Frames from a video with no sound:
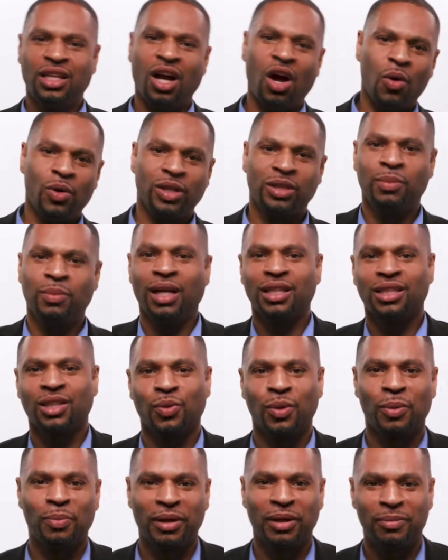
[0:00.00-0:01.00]
Y'all always
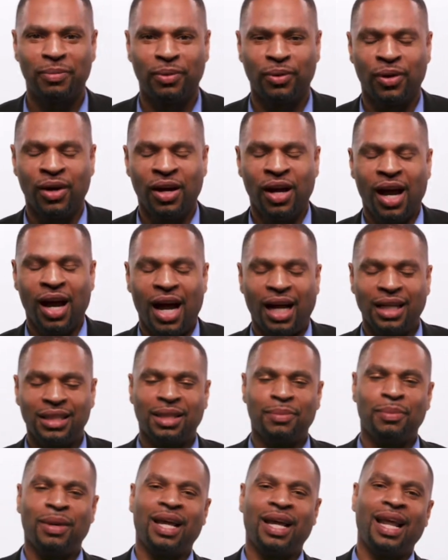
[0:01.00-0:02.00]
messing with people. I
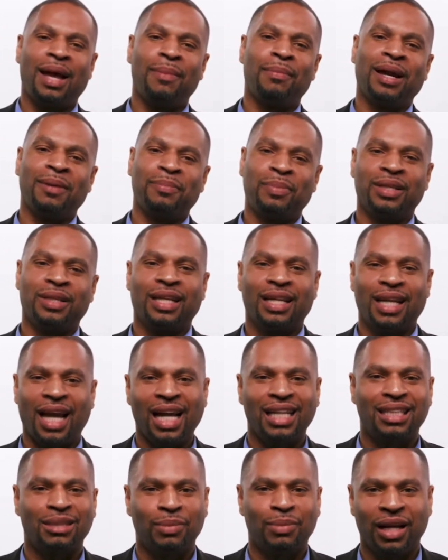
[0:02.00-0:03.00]
said, Man, that might be the
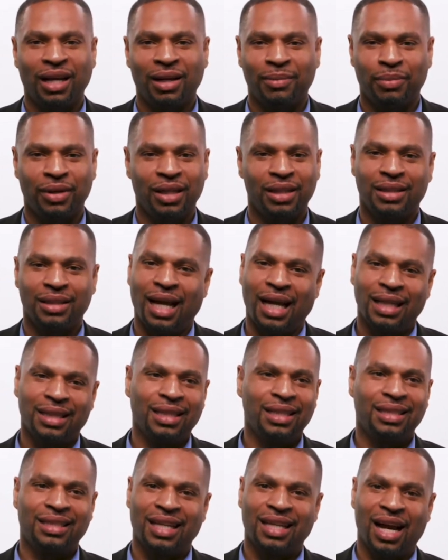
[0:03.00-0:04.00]
case, man, but not
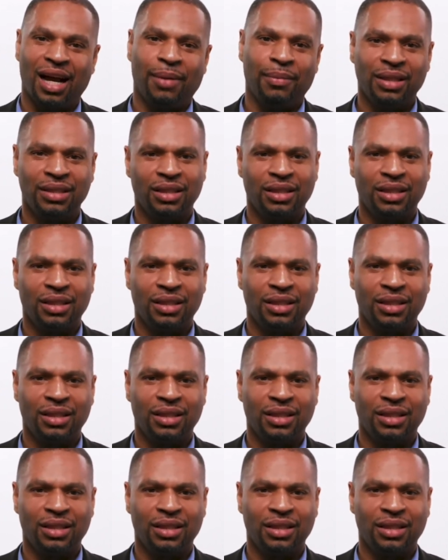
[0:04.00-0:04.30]
this time.